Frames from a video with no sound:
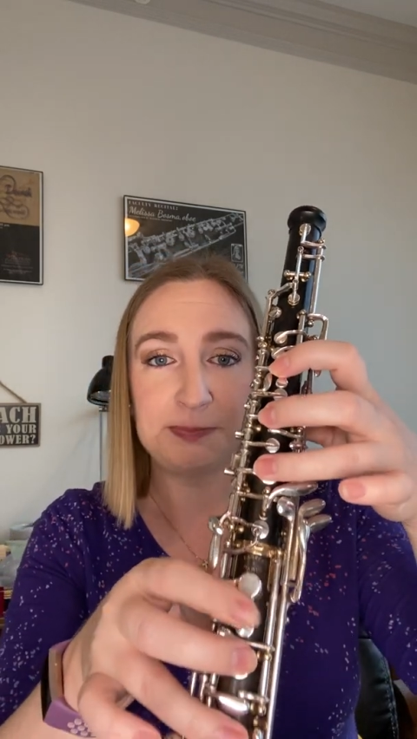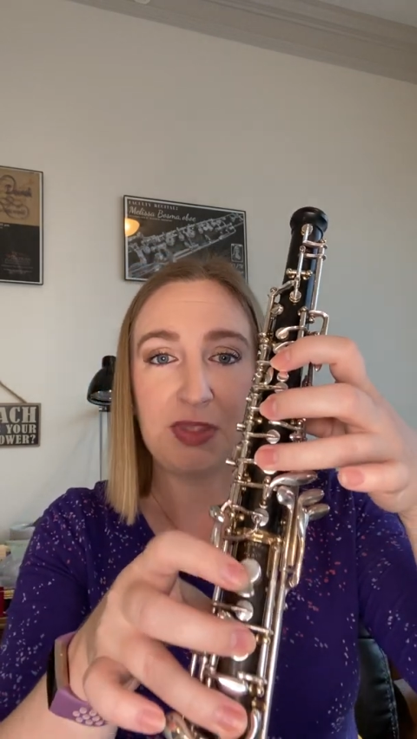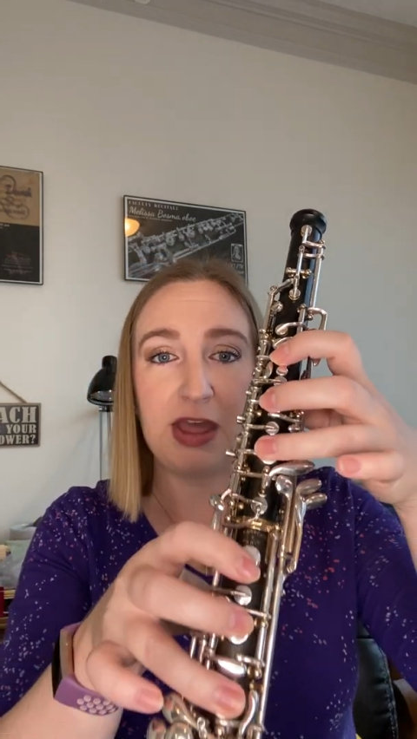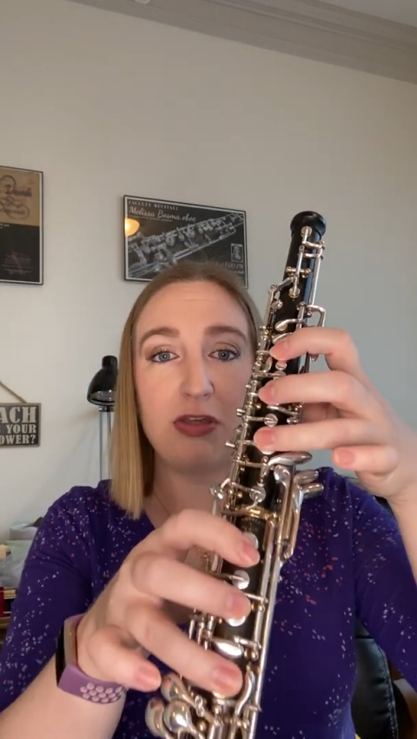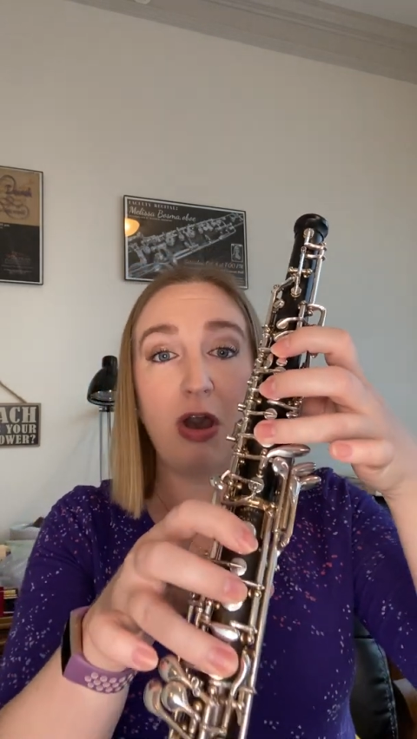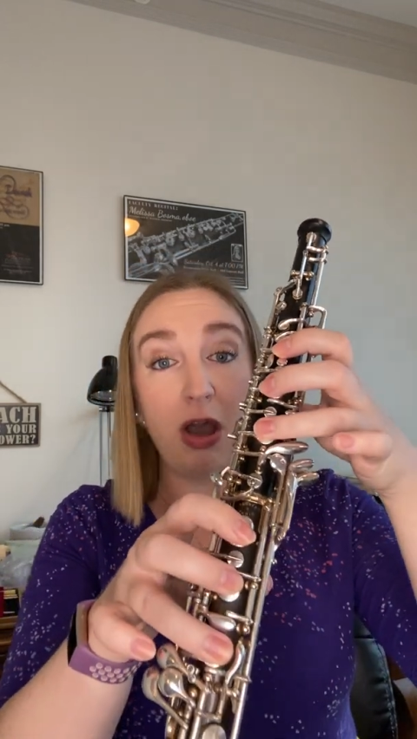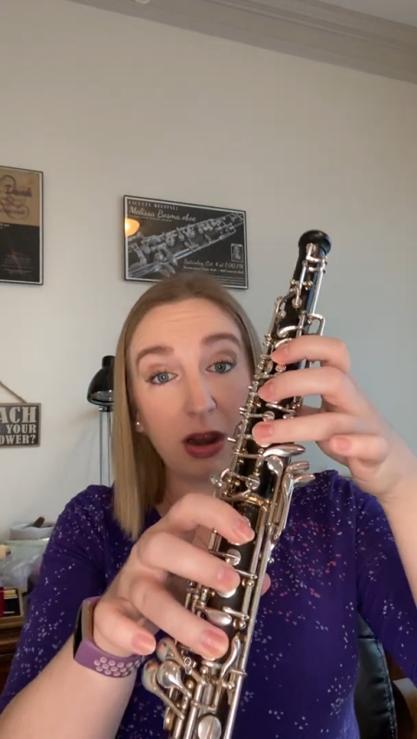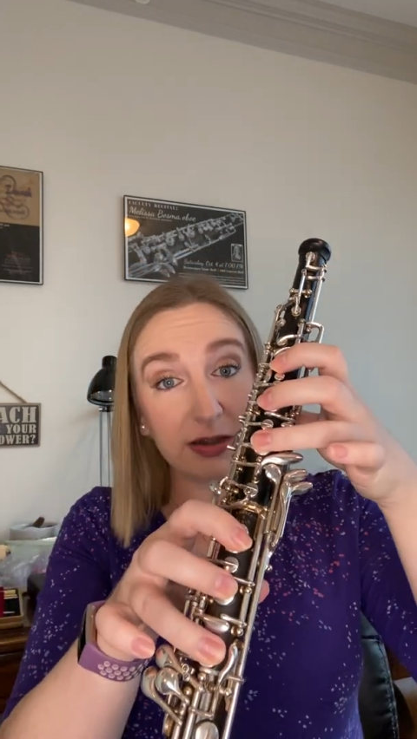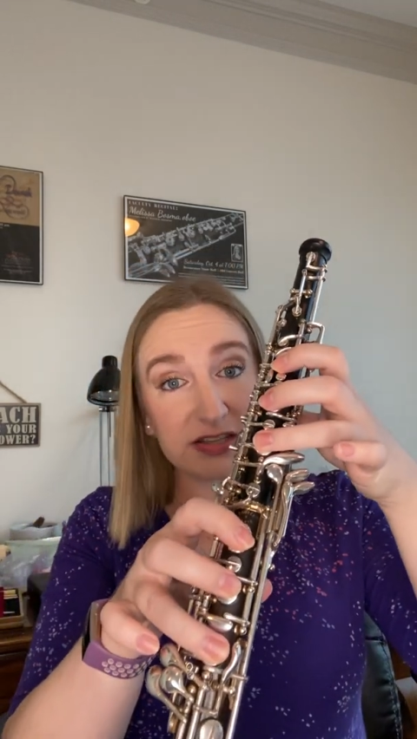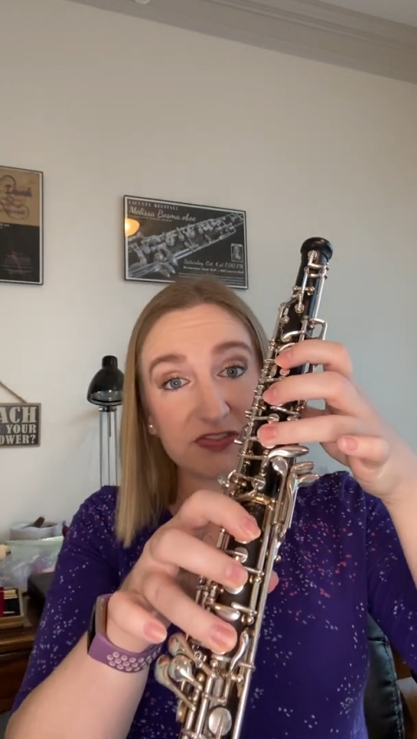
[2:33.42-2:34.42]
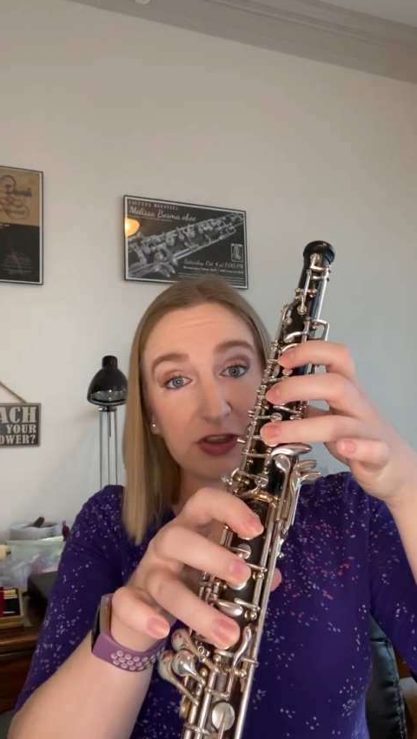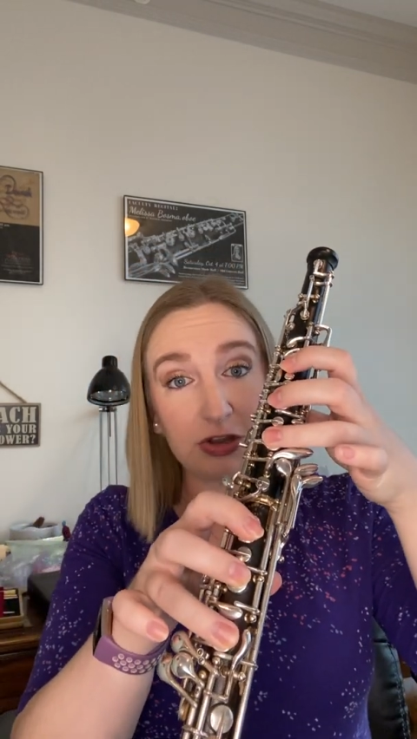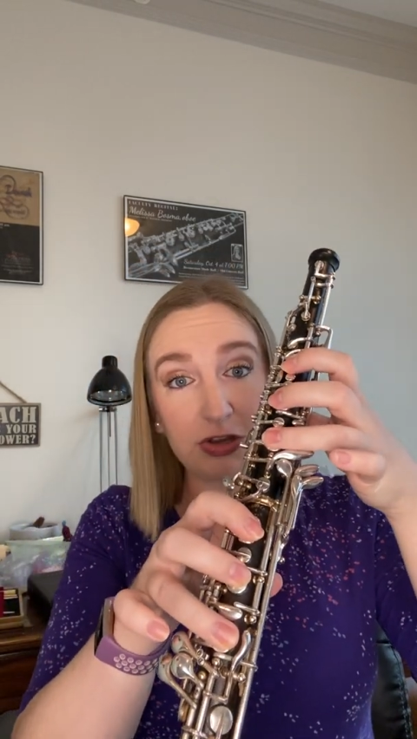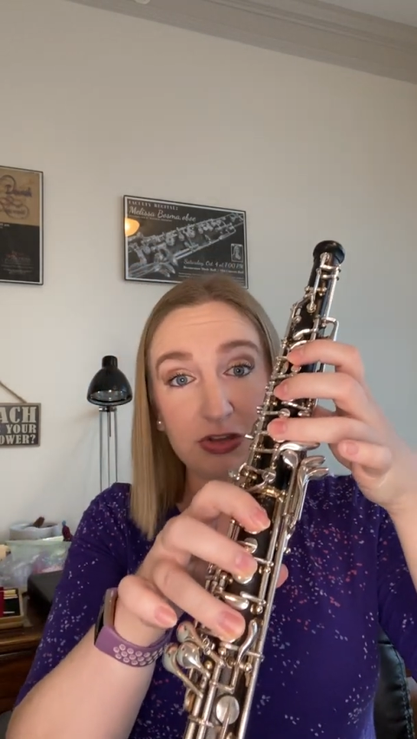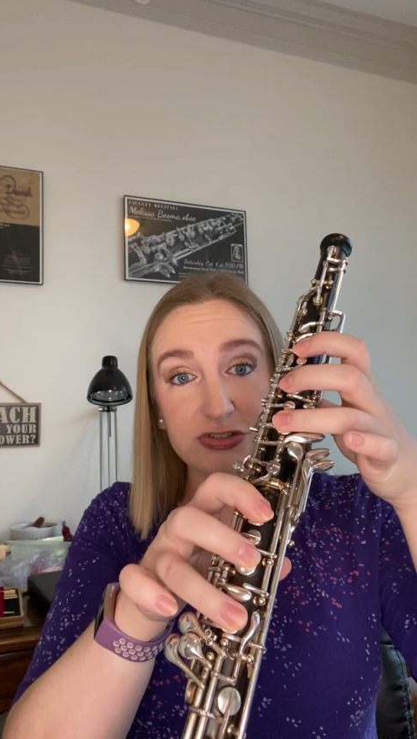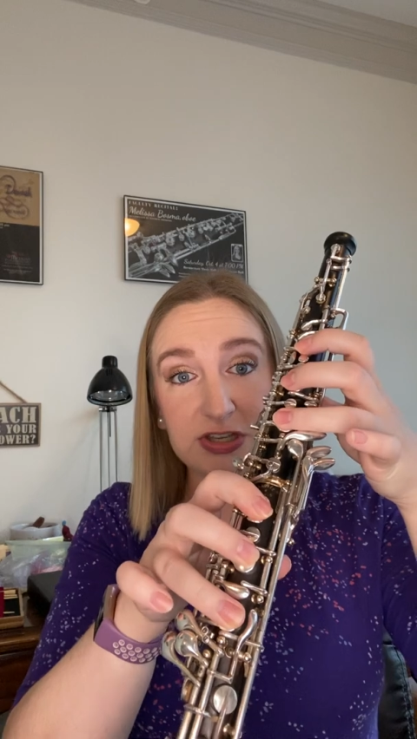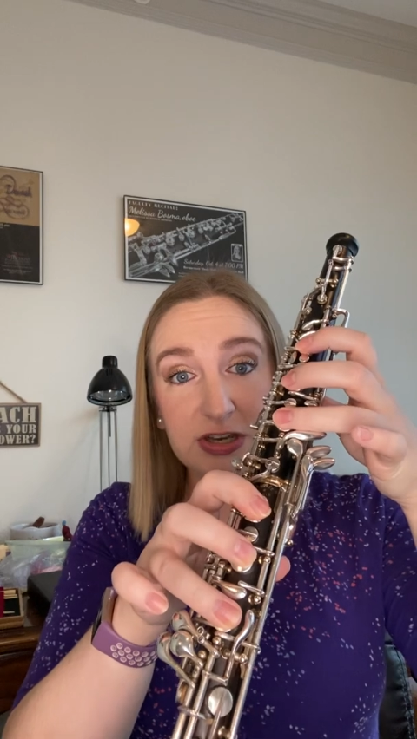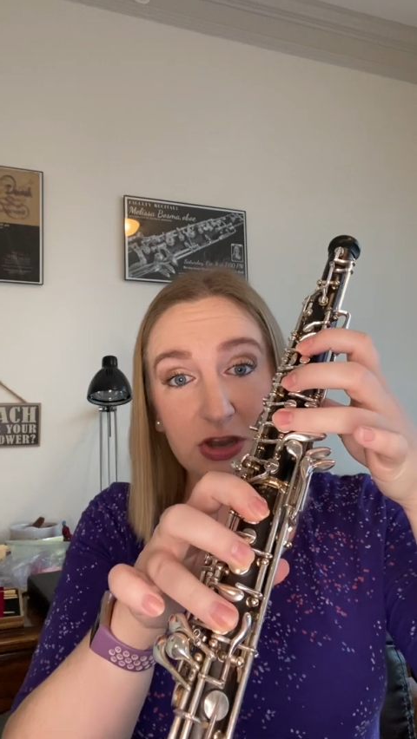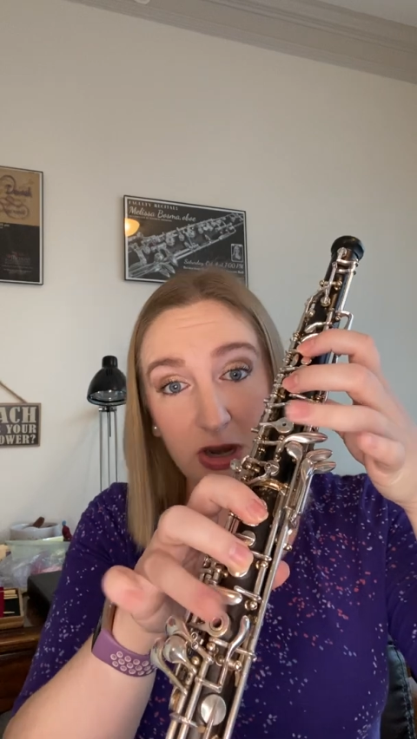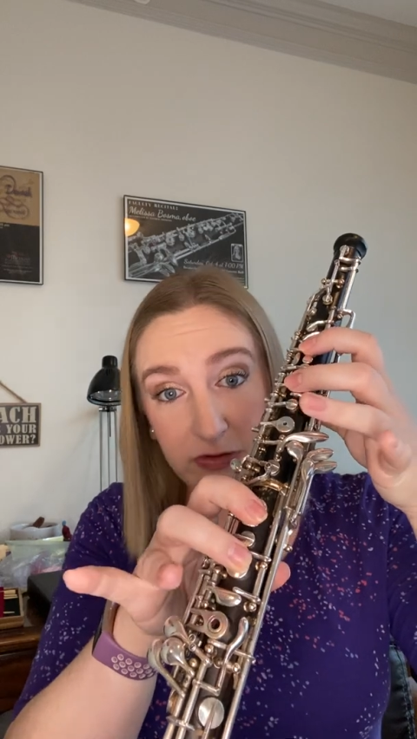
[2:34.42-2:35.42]
And the hardest finger usually to
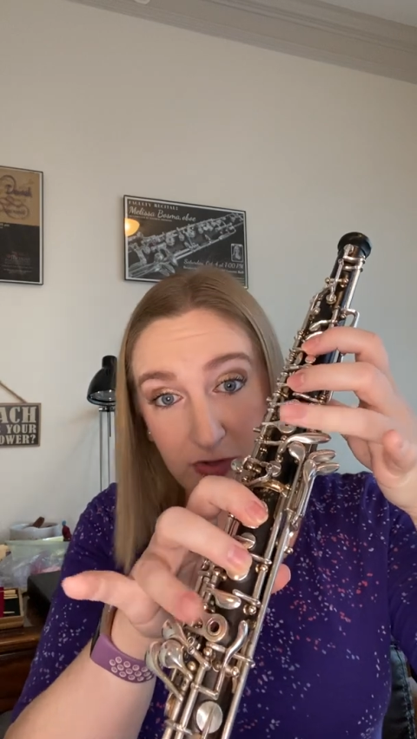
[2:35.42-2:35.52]
curve